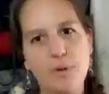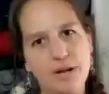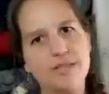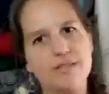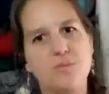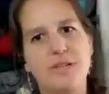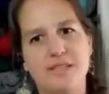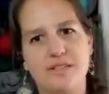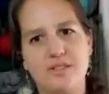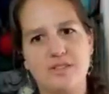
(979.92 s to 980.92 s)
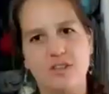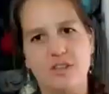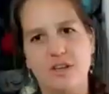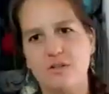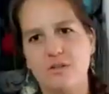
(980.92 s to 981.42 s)
Brexit's a good place to start,
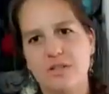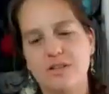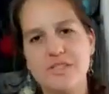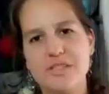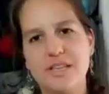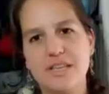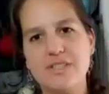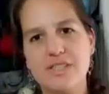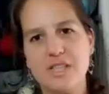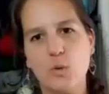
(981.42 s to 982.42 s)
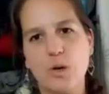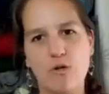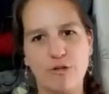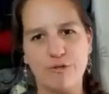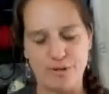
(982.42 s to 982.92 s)
though. Give us the quick
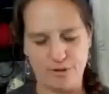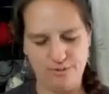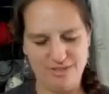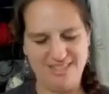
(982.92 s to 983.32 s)
overview.